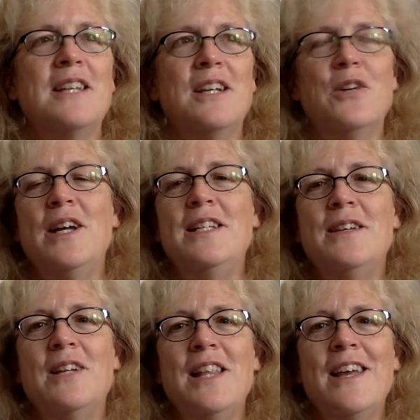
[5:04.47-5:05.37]
and
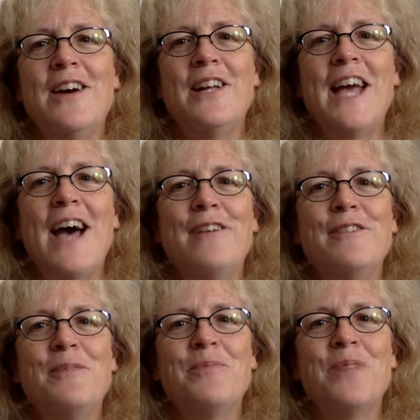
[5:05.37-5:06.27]
creativity they already have.
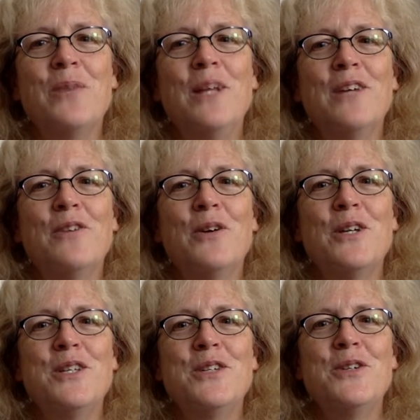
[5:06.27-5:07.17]
We look
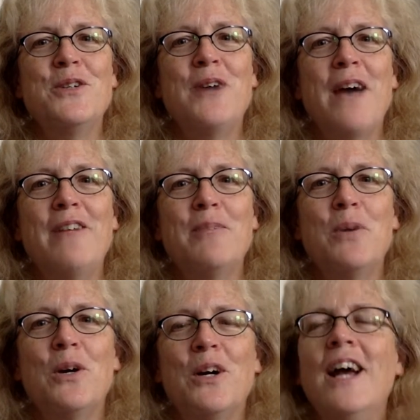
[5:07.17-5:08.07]
forward to having
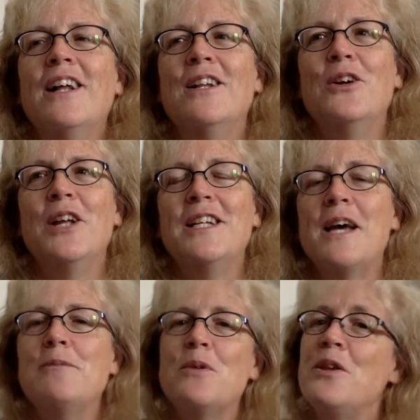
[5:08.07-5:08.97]
more learning
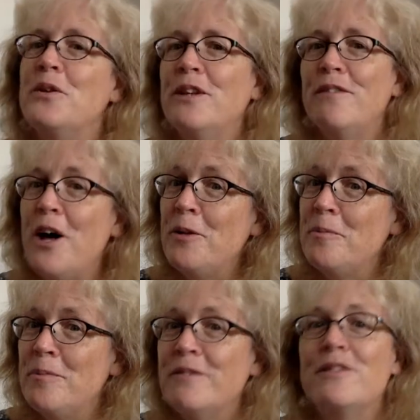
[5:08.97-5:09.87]
times with you in the fall,
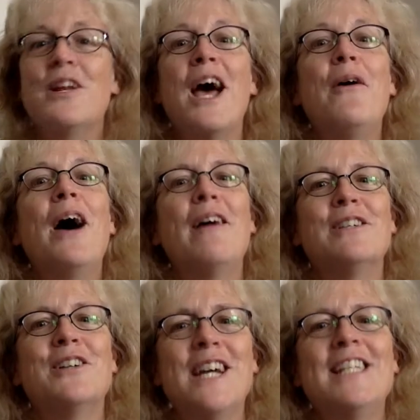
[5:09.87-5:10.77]
but for now, have a
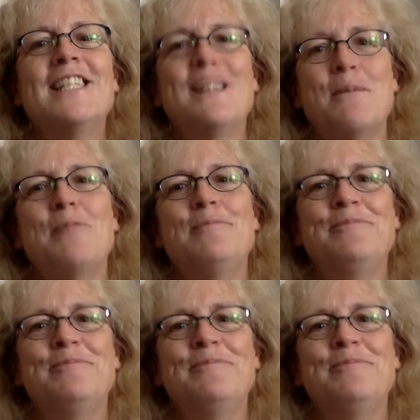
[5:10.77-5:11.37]
great summer.